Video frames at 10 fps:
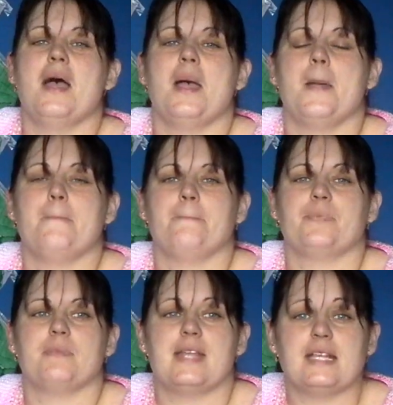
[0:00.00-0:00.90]
my
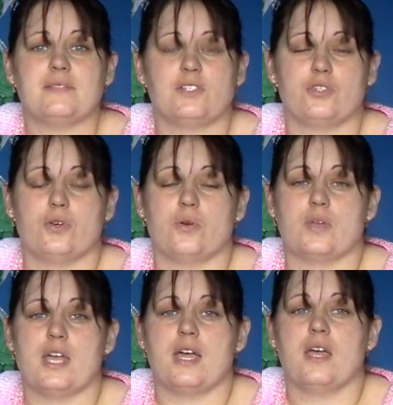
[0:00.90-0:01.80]
name's
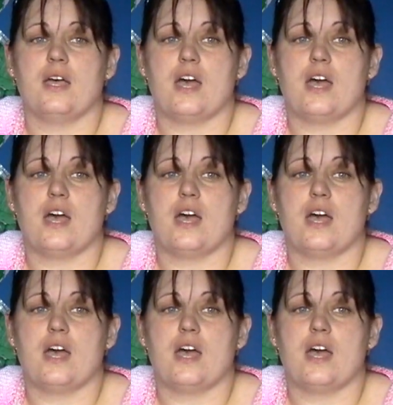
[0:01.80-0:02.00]
Victoria.